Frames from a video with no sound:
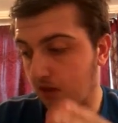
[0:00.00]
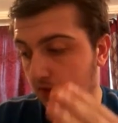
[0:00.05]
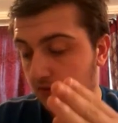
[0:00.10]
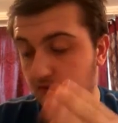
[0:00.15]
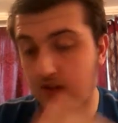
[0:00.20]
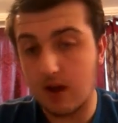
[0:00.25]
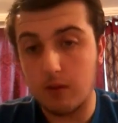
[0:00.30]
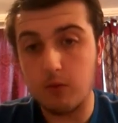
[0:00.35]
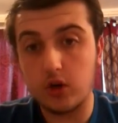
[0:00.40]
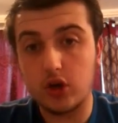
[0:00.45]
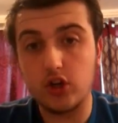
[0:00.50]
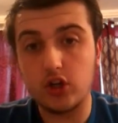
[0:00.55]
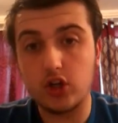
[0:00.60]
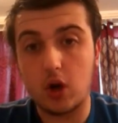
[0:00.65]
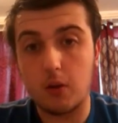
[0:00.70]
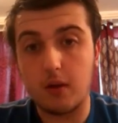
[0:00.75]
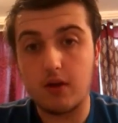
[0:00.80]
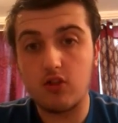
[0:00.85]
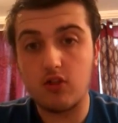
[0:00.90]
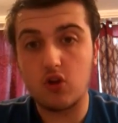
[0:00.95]
Then we're going to
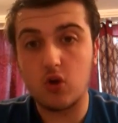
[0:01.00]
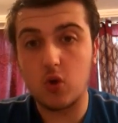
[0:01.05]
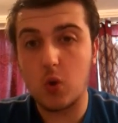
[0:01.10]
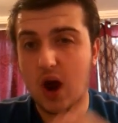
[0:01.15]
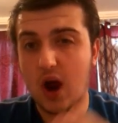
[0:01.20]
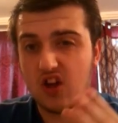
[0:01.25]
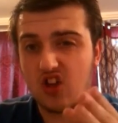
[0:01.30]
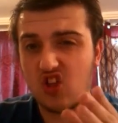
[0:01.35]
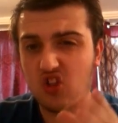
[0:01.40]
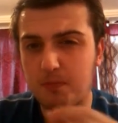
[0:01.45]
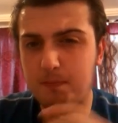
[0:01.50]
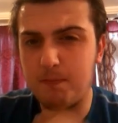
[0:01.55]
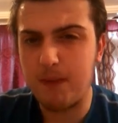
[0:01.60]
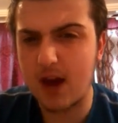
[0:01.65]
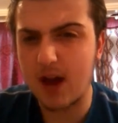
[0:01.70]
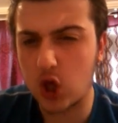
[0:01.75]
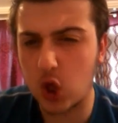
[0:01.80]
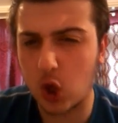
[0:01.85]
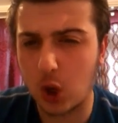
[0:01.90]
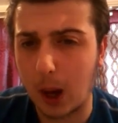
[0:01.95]
go into a
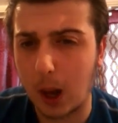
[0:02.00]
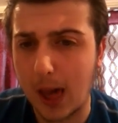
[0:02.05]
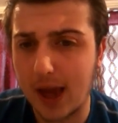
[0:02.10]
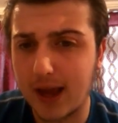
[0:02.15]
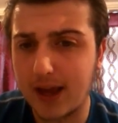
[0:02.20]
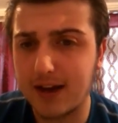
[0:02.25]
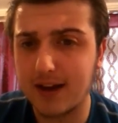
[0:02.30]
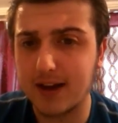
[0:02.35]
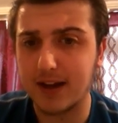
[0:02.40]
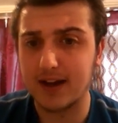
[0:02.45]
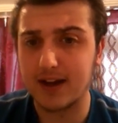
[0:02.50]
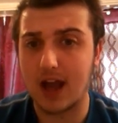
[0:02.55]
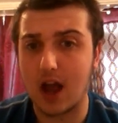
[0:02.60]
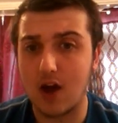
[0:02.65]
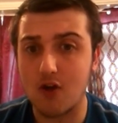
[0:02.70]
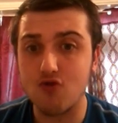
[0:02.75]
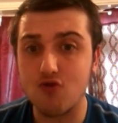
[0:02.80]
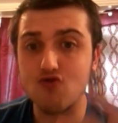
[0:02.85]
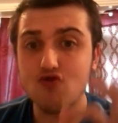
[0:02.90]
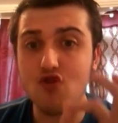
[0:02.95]
special lady,
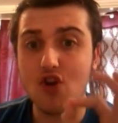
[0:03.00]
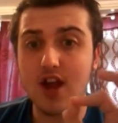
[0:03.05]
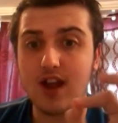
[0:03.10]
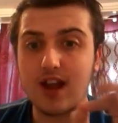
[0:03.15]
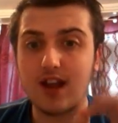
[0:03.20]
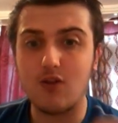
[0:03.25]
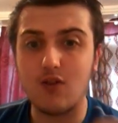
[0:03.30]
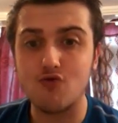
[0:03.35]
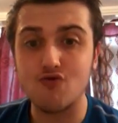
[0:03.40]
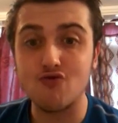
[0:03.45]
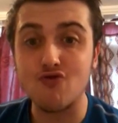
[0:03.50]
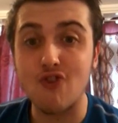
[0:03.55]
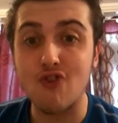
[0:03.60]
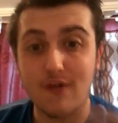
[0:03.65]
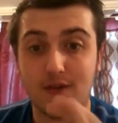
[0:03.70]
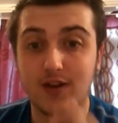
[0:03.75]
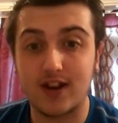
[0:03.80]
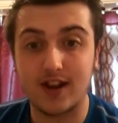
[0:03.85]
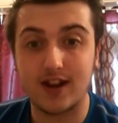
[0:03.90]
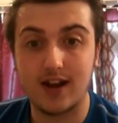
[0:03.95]
a really
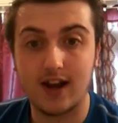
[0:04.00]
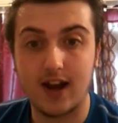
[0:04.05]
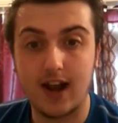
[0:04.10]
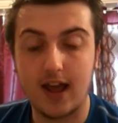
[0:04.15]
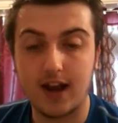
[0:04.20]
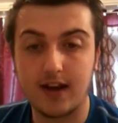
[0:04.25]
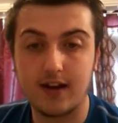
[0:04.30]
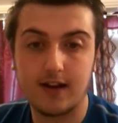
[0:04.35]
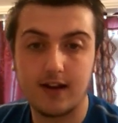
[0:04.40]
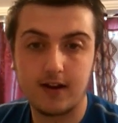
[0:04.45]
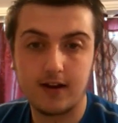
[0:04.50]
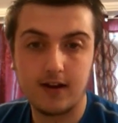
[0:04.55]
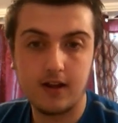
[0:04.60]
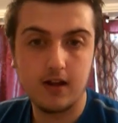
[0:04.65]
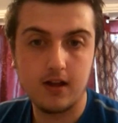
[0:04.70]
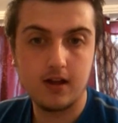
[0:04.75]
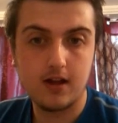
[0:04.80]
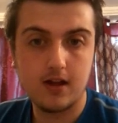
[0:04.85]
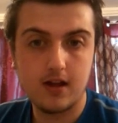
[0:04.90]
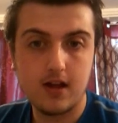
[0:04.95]
riveting lady.
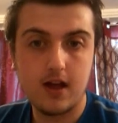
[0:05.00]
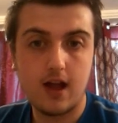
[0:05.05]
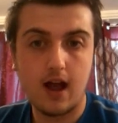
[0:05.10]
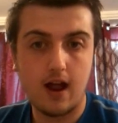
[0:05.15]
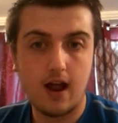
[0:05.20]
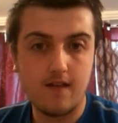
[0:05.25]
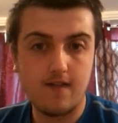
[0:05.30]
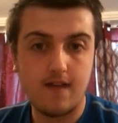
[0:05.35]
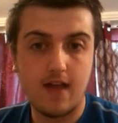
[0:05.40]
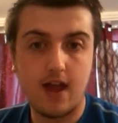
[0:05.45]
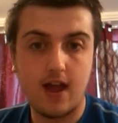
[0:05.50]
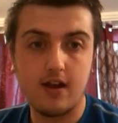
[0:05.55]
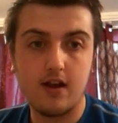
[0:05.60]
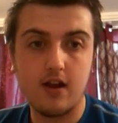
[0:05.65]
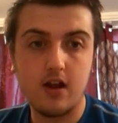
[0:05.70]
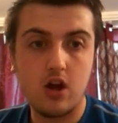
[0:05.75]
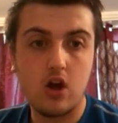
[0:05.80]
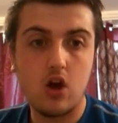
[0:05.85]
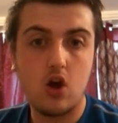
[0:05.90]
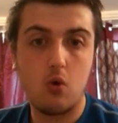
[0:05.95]
And then
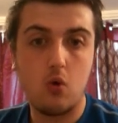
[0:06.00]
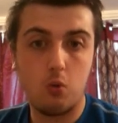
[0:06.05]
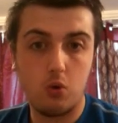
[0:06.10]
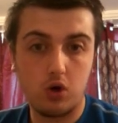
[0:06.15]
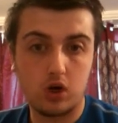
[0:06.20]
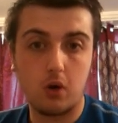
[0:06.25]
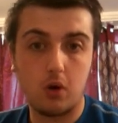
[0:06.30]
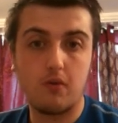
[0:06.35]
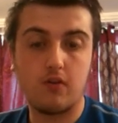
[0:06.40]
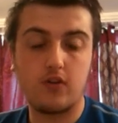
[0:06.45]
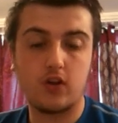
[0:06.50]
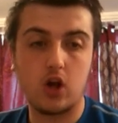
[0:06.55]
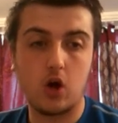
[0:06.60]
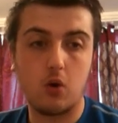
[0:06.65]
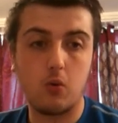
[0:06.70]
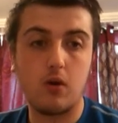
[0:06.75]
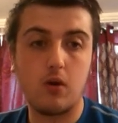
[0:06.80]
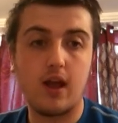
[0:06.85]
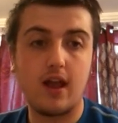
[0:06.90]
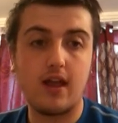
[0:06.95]
we're going to
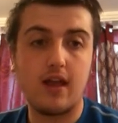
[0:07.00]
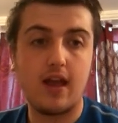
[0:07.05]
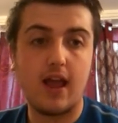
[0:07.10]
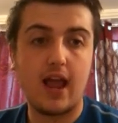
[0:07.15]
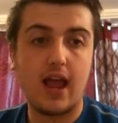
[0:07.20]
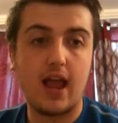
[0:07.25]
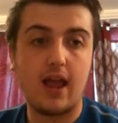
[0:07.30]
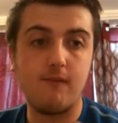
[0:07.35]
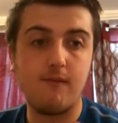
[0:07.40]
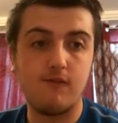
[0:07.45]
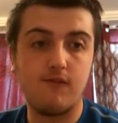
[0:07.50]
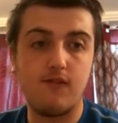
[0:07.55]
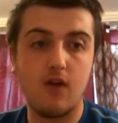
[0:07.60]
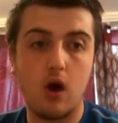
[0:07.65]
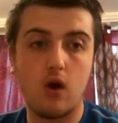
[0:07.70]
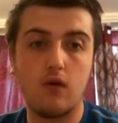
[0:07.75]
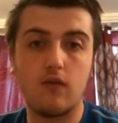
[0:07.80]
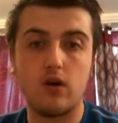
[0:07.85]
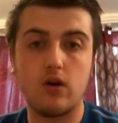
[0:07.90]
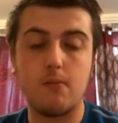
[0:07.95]
go in
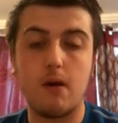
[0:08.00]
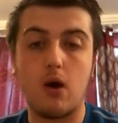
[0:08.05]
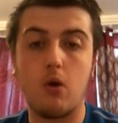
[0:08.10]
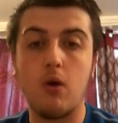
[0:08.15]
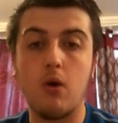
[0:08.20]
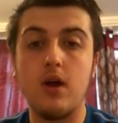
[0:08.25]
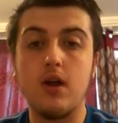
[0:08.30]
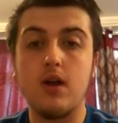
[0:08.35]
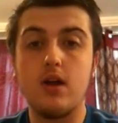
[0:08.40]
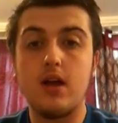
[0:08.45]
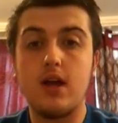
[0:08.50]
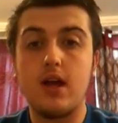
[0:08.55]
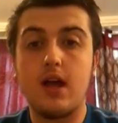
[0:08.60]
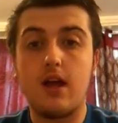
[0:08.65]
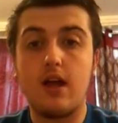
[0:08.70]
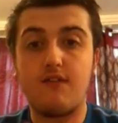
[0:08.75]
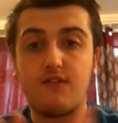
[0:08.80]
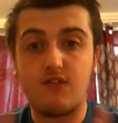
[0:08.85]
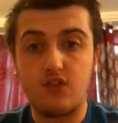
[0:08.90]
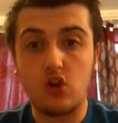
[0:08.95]
further about
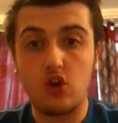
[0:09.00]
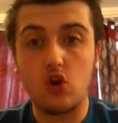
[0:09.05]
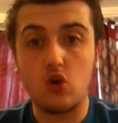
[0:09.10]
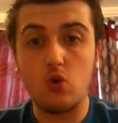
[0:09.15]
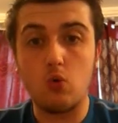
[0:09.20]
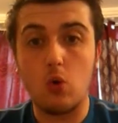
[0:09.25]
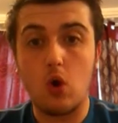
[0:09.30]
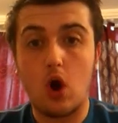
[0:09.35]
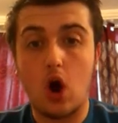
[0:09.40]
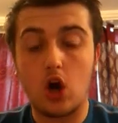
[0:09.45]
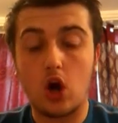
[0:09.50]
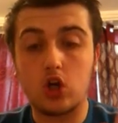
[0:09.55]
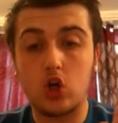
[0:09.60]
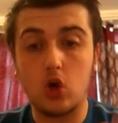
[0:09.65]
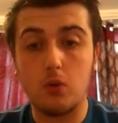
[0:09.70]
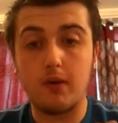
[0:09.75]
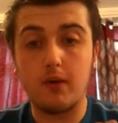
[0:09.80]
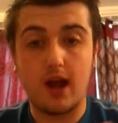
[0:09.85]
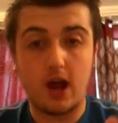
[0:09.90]
if you are coming